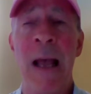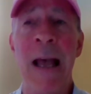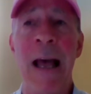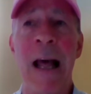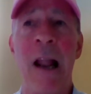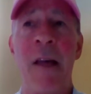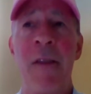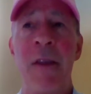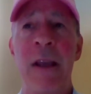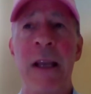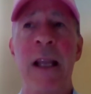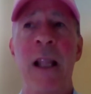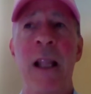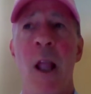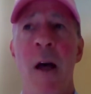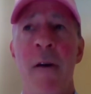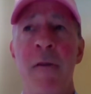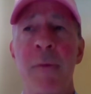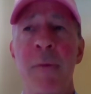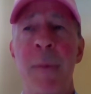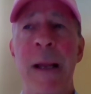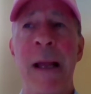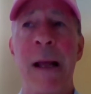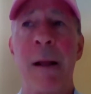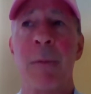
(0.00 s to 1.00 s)
And I think he
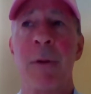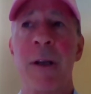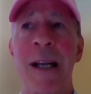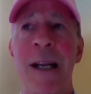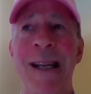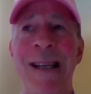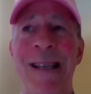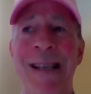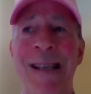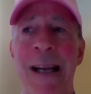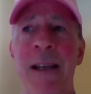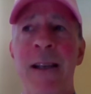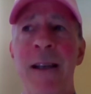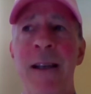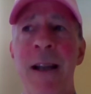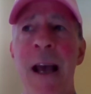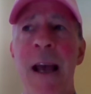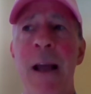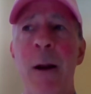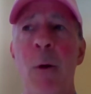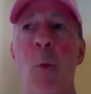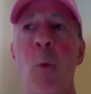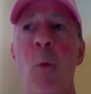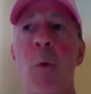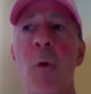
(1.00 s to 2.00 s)
loves being able to
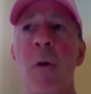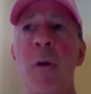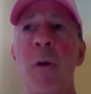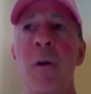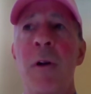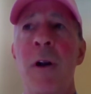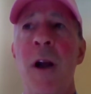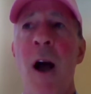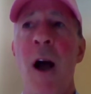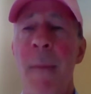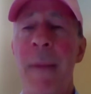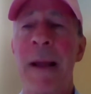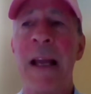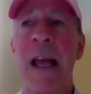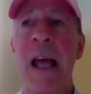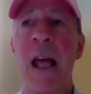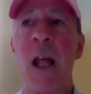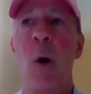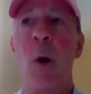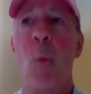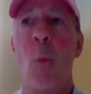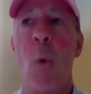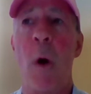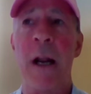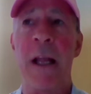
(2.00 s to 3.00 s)
dictate coming
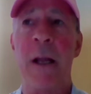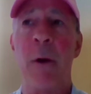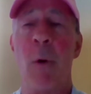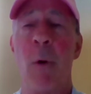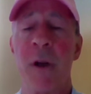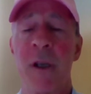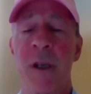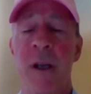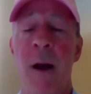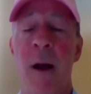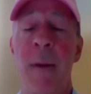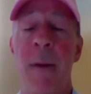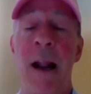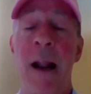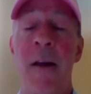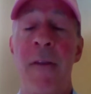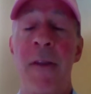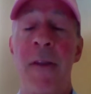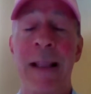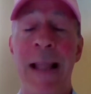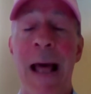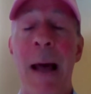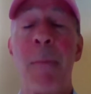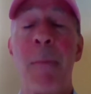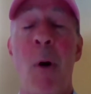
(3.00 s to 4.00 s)
in when he wants to come in. And I
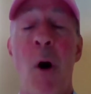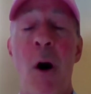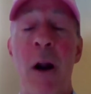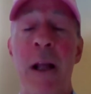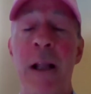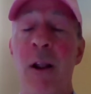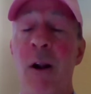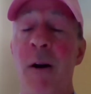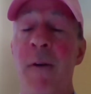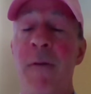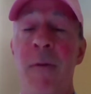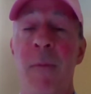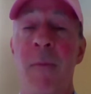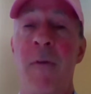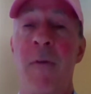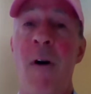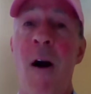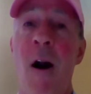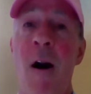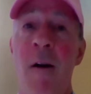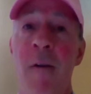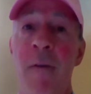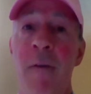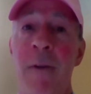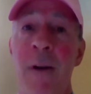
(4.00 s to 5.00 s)
think that part he learned from
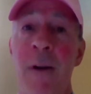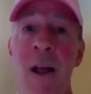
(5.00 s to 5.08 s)
Favre.